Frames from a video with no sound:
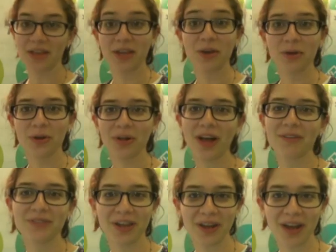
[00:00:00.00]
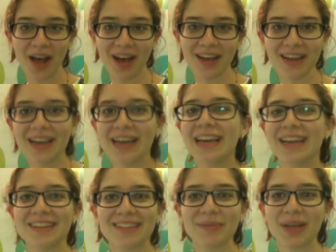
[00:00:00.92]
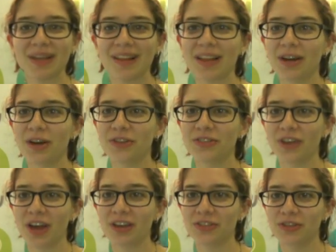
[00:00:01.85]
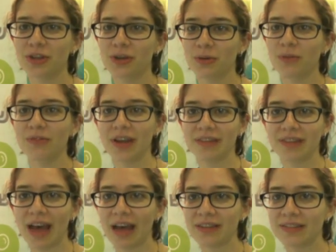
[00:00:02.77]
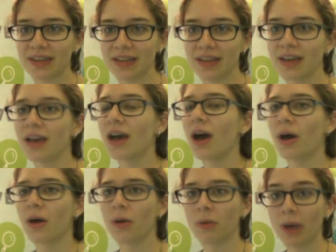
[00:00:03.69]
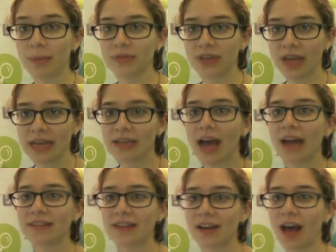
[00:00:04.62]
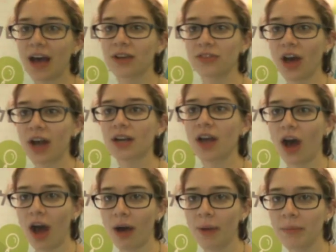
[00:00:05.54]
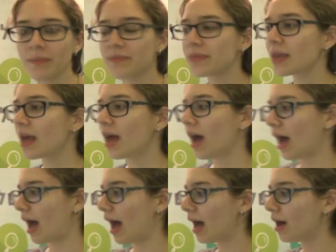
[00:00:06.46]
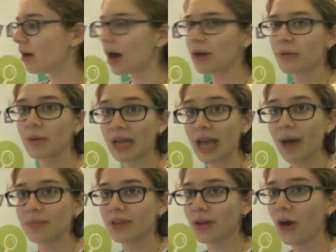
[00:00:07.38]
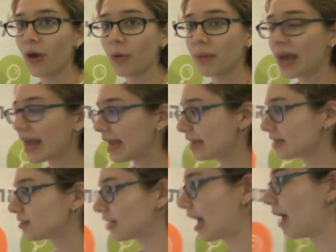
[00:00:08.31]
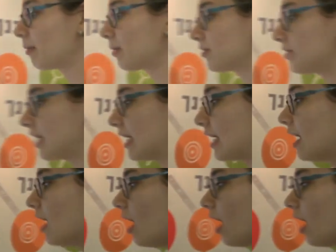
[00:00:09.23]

The Google of Tanakh is Michael Herzog's new fantastic website, hatanakh.com. We come to the home page, we'll see